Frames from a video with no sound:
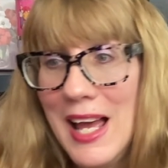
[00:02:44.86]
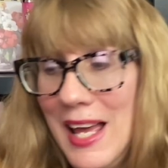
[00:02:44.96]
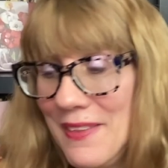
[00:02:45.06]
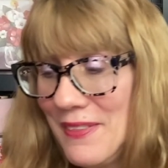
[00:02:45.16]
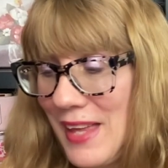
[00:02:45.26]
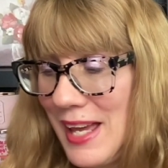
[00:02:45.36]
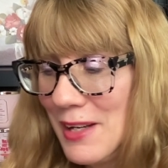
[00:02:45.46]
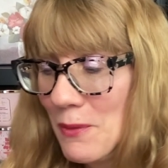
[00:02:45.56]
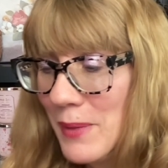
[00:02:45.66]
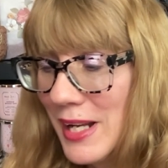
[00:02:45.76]
And
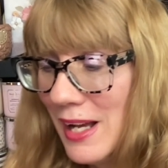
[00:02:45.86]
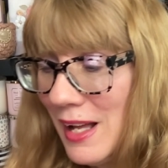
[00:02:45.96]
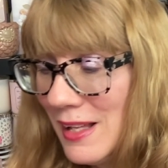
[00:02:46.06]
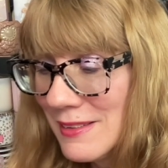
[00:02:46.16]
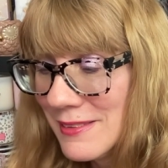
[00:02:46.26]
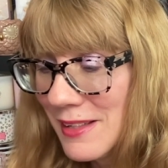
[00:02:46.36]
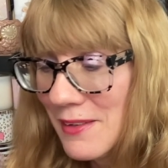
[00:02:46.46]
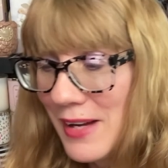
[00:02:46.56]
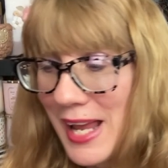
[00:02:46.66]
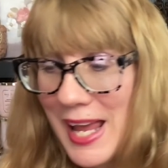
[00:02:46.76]
then we
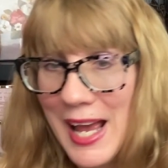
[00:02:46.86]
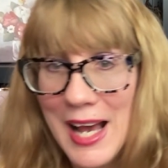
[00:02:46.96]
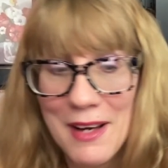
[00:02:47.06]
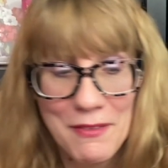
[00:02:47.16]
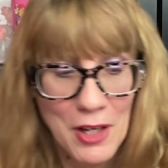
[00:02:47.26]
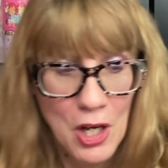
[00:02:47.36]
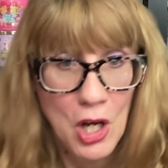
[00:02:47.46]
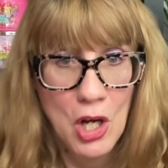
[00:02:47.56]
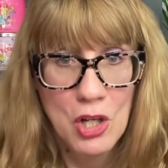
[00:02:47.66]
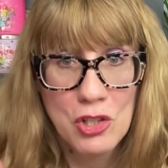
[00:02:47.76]
also have
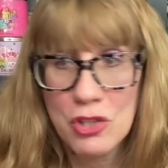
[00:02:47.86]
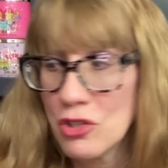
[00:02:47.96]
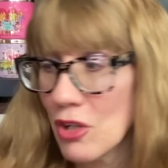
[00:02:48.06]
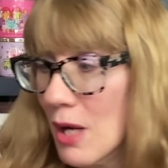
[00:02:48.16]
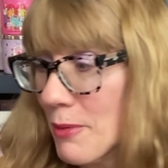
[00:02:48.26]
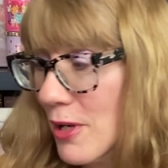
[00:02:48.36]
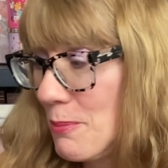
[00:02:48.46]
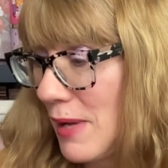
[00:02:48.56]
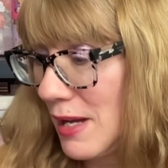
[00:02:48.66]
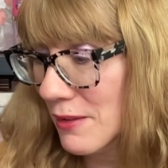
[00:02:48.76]
strawberry
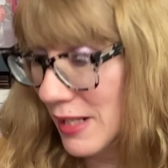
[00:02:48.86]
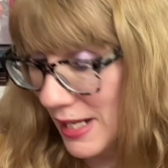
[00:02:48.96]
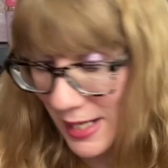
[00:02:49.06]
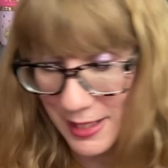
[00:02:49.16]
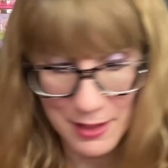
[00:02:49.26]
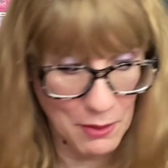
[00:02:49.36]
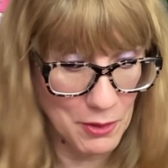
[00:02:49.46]
pound cake.